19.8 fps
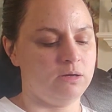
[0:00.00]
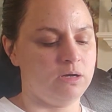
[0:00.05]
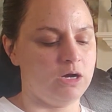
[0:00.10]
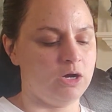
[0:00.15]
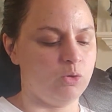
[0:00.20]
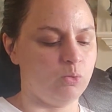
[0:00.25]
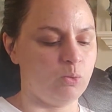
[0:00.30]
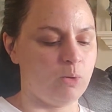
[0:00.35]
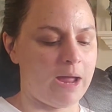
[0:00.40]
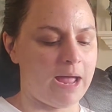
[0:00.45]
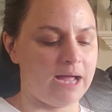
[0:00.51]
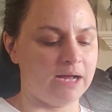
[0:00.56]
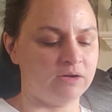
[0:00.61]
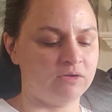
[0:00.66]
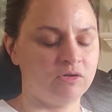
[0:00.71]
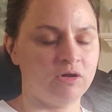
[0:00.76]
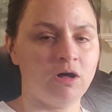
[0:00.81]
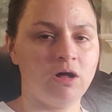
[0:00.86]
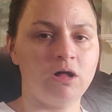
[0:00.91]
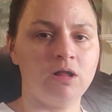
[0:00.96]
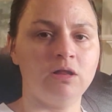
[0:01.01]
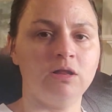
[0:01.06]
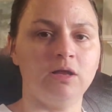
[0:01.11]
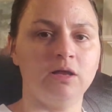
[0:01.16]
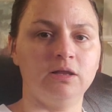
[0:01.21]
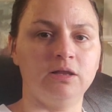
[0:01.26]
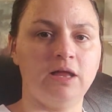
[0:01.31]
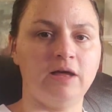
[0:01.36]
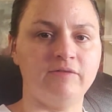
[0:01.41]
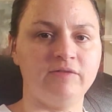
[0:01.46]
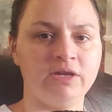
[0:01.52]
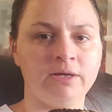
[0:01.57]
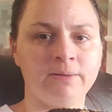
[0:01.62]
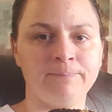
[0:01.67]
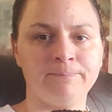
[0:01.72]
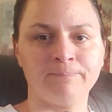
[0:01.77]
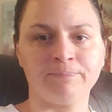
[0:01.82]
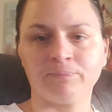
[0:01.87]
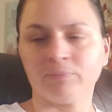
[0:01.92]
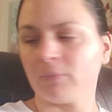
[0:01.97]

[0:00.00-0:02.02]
rag doll, a lovey.